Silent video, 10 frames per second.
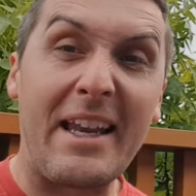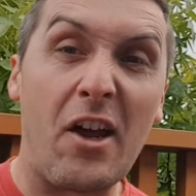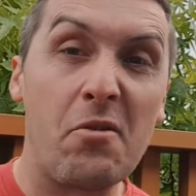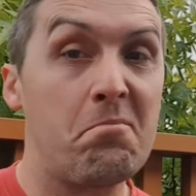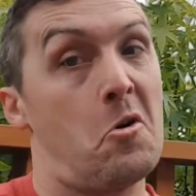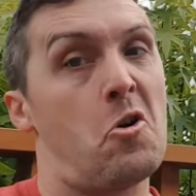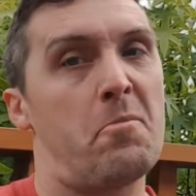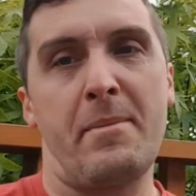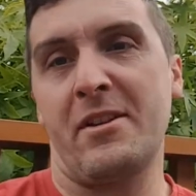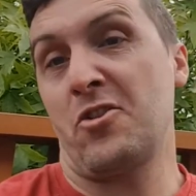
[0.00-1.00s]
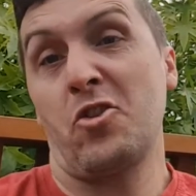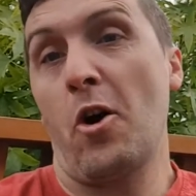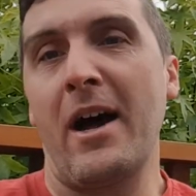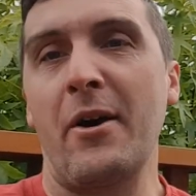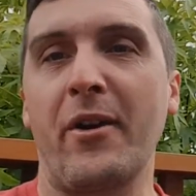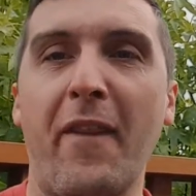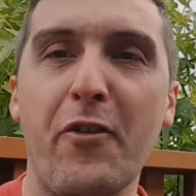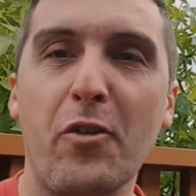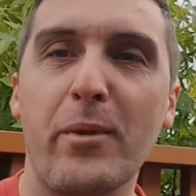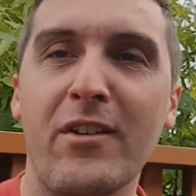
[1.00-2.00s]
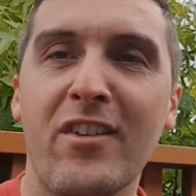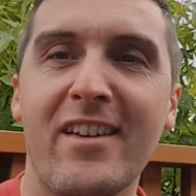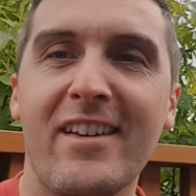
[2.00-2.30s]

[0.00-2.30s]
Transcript: now, or maybe just not buy one in the first place.